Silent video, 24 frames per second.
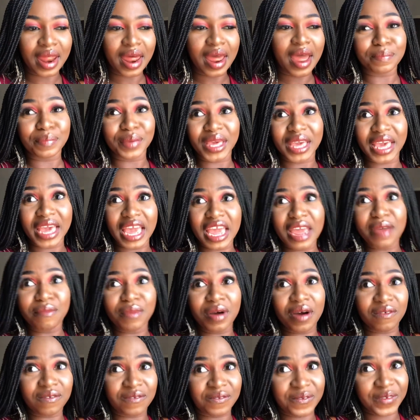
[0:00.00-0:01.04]
became
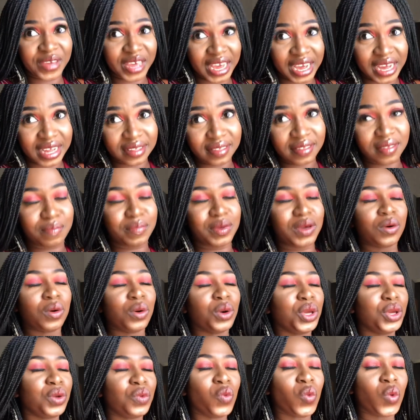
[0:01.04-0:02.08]
vacant because
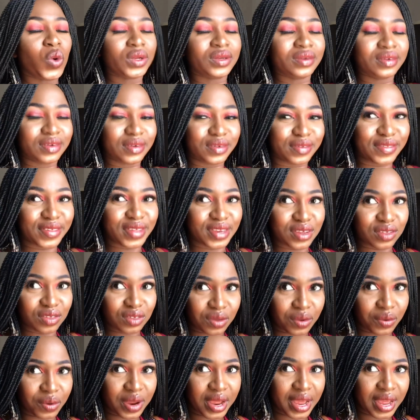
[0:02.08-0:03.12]
he won the
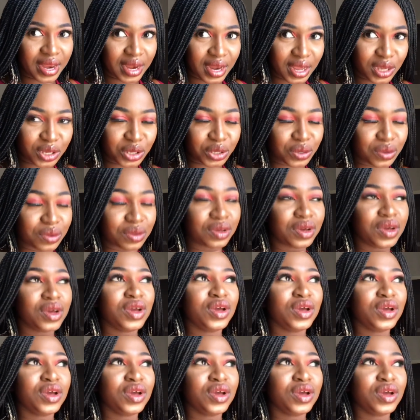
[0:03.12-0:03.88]
senatorial election.